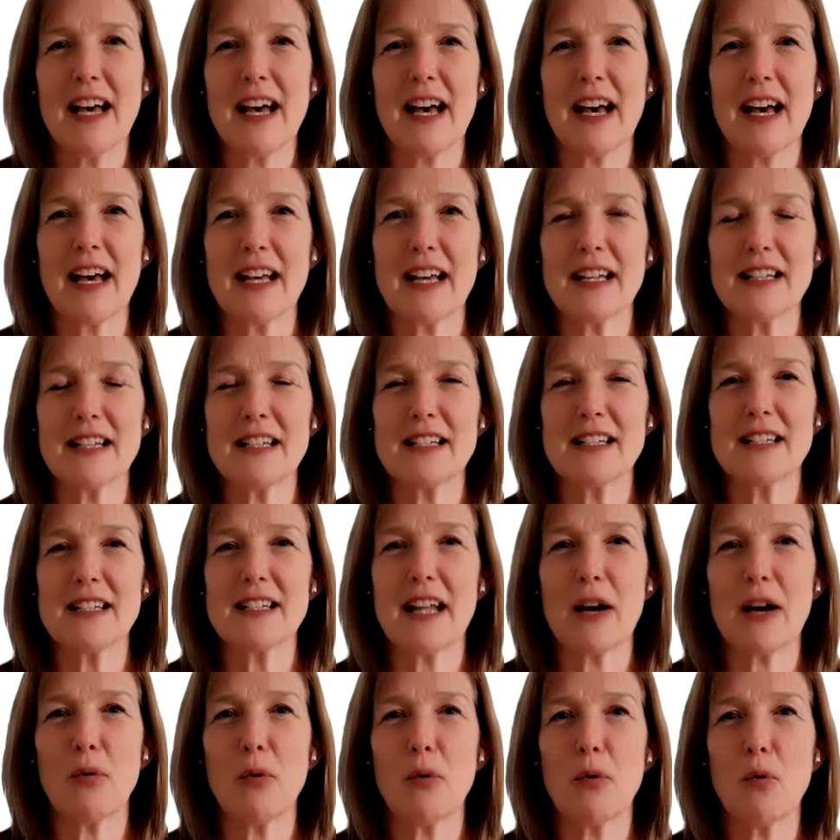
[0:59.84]
And
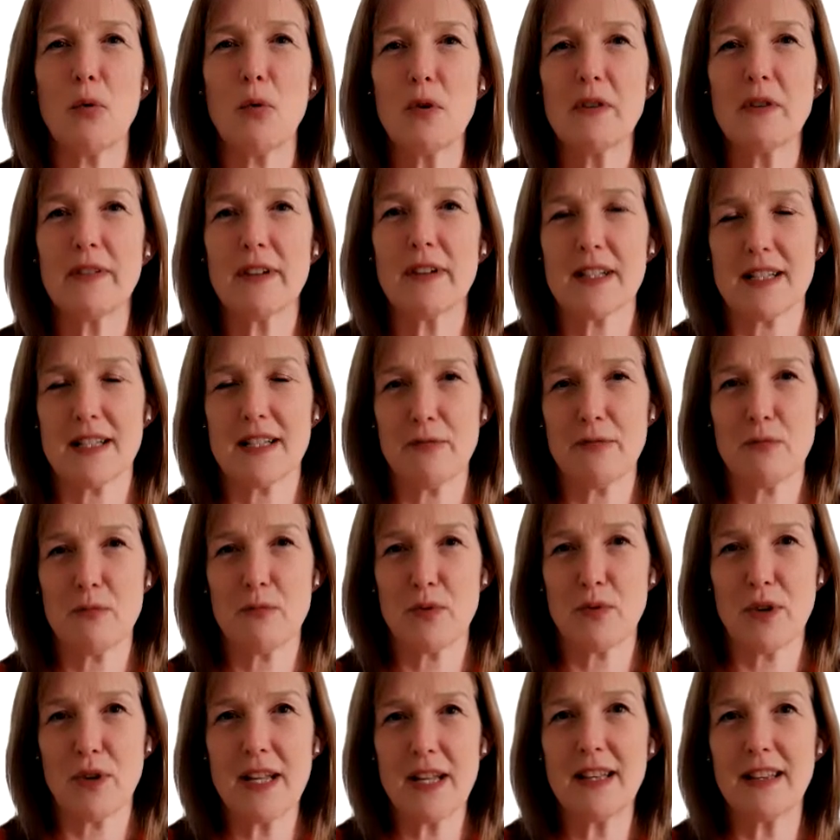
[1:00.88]
now all of us live and
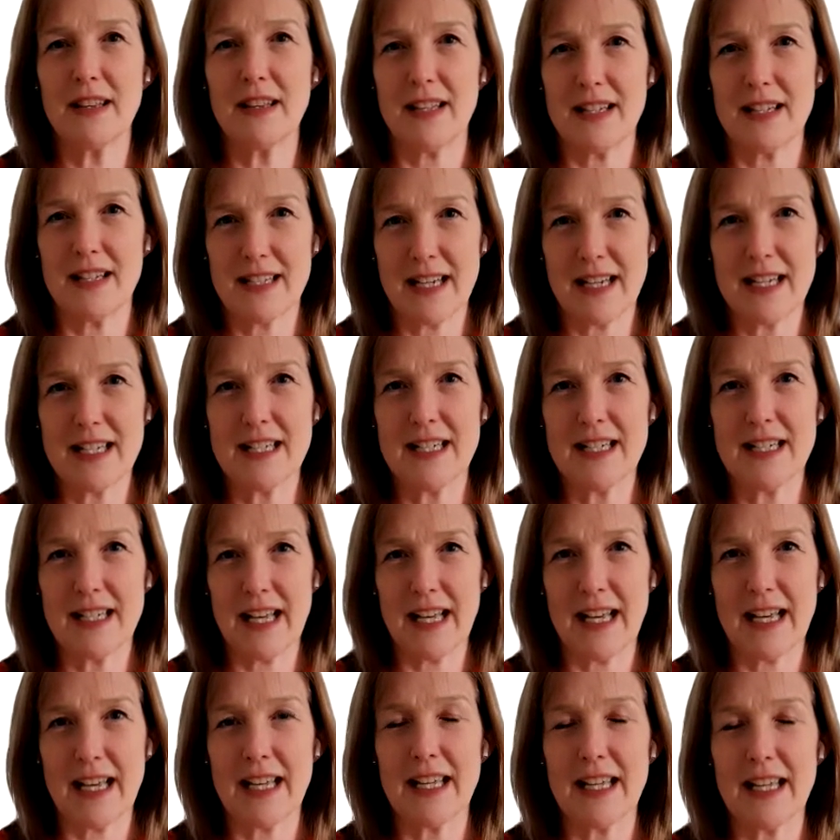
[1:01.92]
breathe it day to
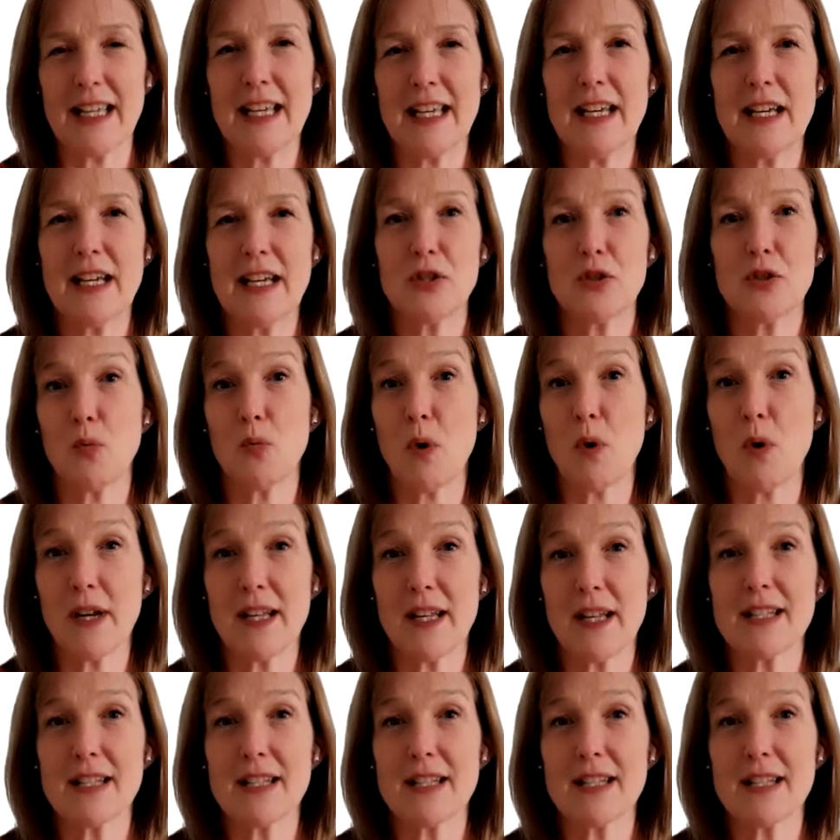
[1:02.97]
day to one